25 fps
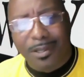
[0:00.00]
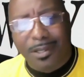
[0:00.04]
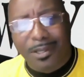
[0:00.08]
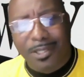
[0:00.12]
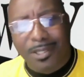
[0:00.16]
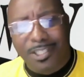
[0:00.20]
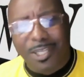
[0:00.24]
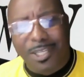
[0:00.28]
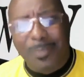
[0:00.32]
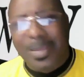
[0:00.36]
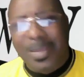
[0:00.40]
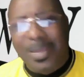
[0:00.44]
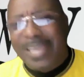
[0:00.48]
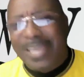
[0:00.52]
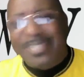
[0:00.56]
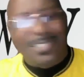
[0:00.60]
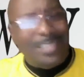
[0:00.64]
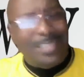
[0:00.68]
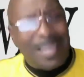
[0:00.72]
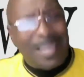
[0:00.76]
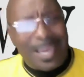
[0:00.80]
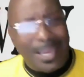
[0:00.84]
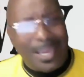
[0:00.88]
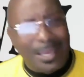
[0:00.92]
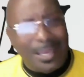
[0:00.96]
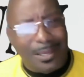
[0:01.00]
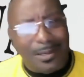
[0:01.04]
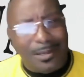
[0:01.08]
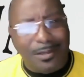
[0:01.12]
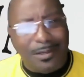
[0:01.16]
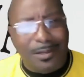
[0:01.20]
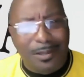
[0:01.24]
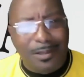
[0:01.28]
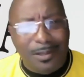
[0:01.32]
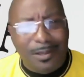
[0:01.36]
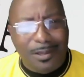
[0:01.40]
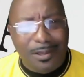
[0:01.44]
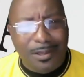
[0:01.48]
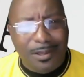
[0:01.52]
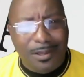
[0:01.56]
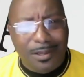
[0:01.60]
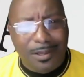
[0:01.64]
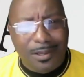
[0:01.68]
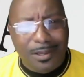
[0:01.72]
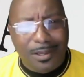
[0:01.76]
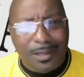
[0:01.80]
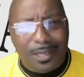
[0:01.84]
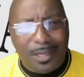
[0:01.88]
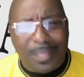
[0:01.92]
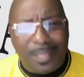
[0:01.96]
to be seen.
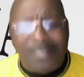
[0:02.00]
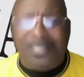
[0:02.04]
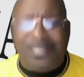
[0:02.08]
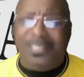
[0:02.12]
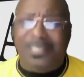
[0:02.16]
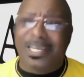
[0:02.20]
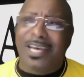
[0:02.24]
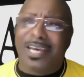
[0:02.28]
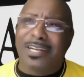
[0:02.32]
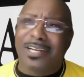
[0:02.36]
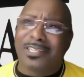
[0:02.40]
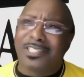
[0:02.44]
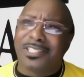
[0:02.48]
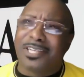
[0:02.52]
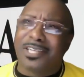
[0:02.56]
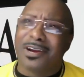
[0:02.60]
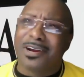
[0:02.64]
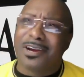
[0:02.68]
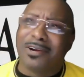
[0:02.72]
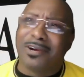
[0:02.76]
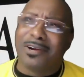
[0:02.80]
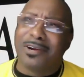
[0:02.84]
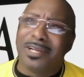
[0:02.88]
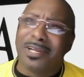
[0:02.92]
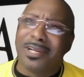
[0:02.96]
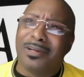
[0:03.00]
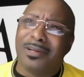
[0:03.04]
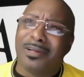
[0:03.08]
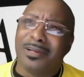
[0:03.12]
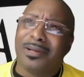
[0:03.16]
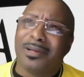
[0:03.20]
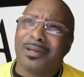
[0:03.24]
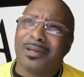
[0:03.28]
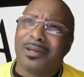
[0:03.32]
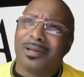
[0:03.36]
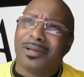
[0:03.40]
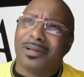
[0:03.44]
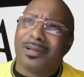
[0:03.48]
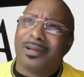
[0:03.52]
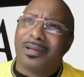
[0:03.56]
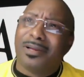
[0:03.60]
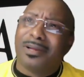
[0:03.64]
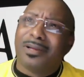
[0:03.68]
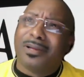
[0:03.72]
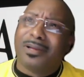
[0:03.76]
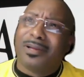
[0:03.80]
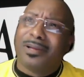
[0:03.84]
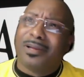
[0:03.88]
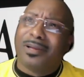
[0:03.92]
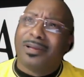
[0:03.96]
Instead of turning
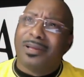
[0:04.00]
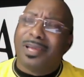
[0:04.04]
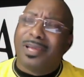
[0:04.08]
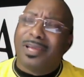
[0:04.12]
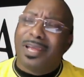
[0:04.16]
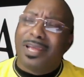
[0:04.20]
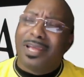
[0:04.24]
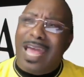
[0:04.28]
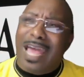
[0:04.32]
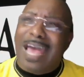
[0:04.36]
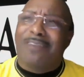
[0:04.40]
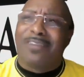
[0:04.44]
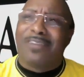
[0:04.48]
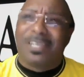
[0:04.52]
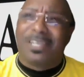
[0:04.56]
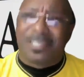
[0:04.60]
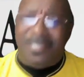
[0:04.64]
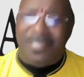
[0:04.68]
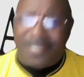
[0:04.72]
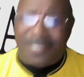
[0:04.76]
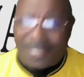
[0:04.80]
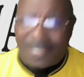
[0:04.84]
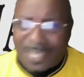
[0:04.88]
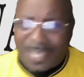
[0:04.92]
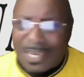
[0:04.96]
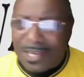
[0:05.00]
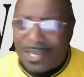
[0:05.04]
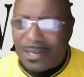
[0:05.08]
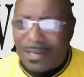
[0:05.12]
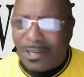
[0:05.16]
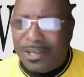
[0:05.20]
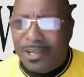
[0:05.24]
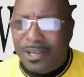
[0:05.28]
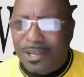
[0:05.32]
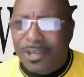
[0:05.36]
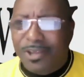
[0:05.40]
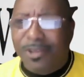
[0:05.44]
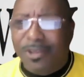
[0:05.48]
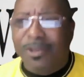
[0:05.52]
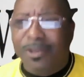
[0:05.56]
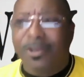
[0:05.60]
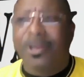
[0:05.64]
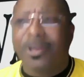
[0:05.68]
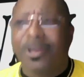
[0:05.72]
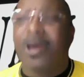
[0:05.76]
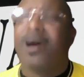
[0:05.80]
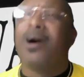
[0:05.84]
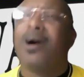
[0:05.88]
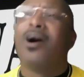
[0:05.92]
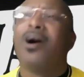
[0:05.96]
and having a seat,
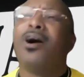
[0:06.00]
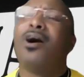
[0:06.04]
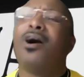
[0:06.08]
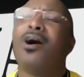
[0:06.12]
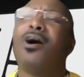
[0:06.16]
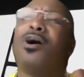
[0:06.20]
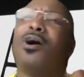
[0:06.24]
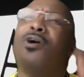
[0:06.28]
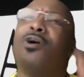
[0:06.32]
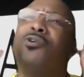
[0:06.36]
no,